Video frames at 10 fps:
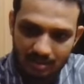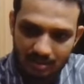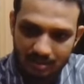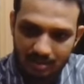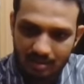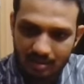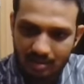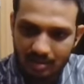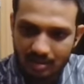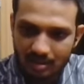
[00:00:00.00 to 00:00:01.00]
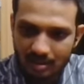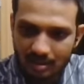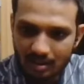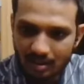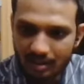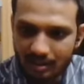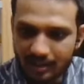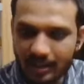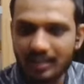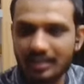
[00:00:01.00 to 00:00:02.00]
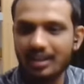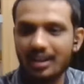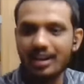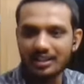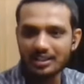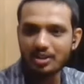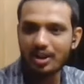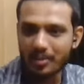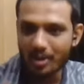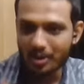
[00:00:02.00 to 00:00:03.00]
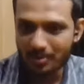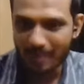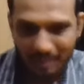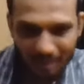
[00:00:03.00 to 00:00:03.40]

Siddharth. Yeah, uh, I just got my audio back.